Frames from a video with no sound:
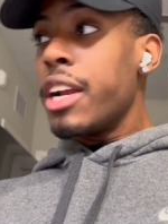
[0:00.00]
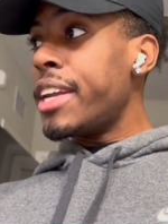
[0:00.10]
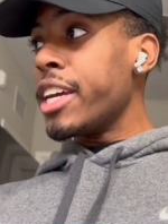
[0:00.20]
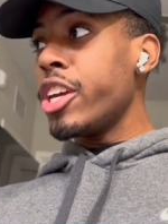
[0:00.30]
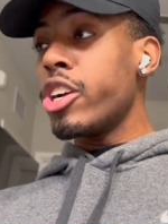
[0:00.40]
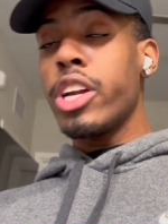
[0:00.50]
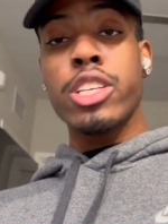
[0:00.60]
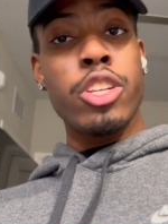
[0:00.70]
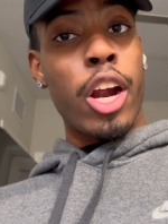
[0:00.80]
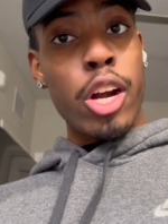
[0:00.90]
They cured his
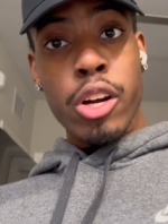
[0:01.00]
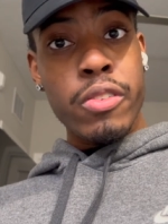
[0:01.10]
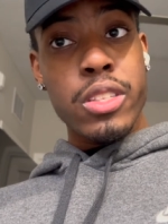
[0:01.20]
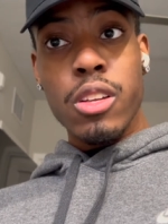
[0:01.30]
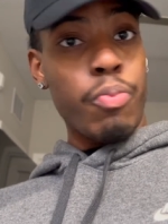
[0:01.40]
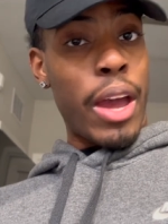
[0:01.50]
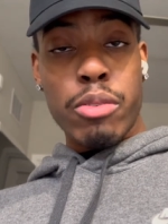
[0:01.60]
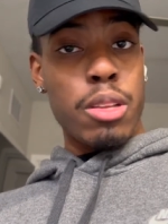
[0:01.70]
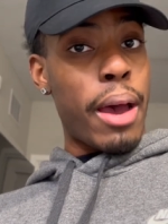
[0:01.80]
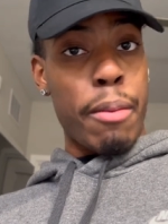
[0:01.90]
nerves. That
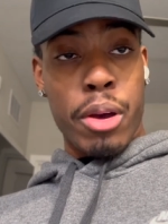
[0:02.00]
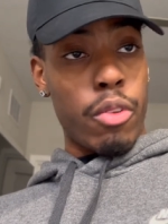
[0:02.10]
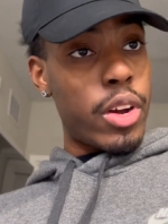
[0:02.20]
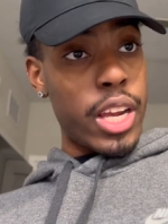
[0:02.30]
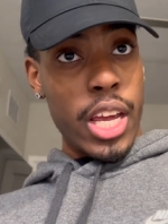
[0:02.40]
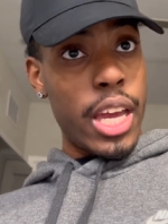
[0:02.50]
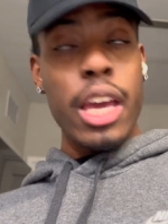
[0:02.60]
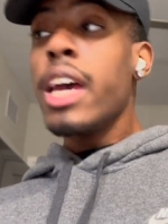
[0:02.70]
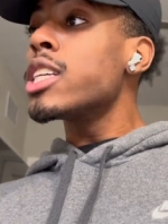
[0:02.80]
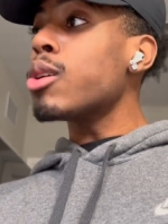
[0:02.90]
was about a motherfucking it.
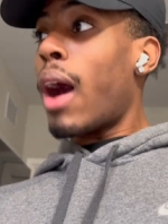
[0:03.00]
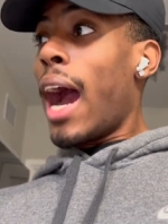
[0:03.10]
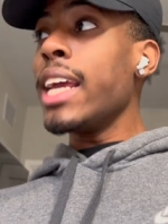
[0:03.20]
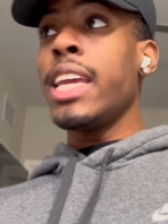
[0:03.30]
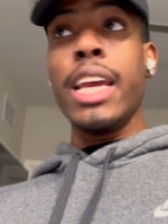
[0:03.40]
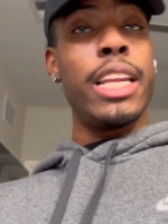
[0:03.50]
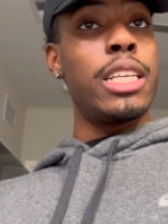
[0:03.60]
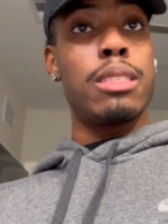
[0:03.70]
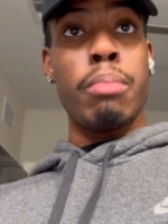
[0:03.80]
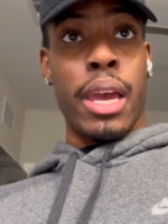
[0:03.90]
So I get
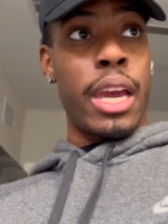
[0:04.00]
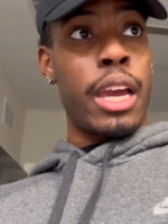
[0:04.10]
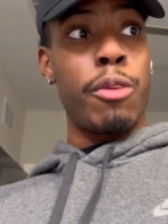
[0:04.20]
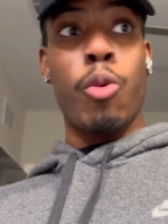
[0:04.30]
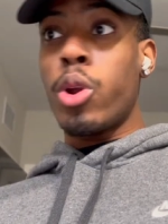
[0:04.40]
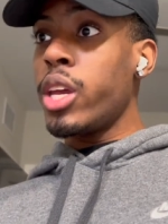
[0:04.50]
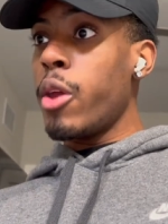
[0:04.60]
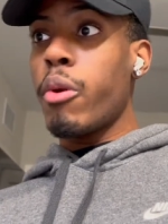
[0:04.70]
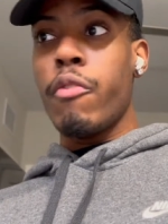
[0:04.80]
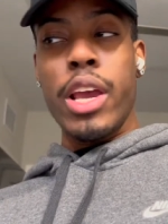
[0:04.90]
this man wanting to
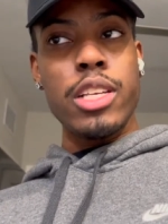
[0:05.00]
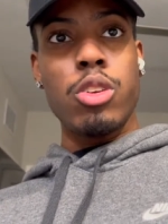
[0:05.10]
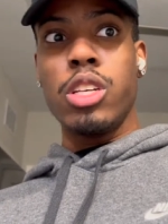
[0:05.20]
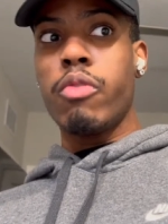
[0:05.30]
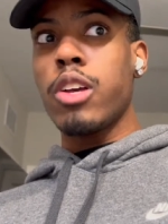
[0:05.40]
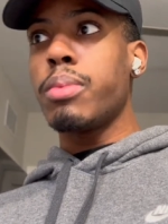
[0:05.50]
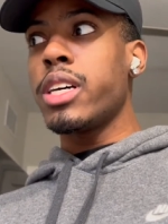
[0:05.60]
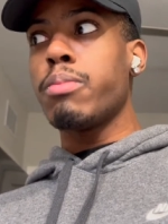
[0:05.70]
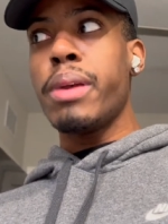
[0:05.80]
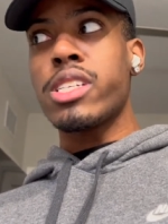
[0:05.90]
get revenge on these folks
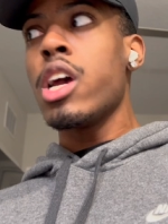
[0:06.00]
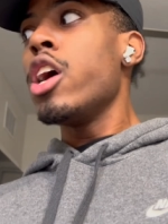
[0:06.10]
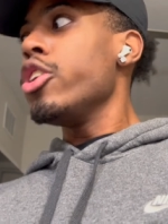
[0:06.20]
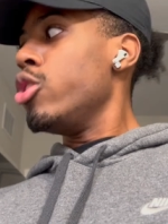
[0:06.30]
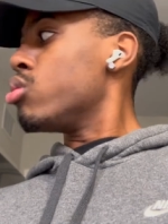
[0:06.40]
because bitch, you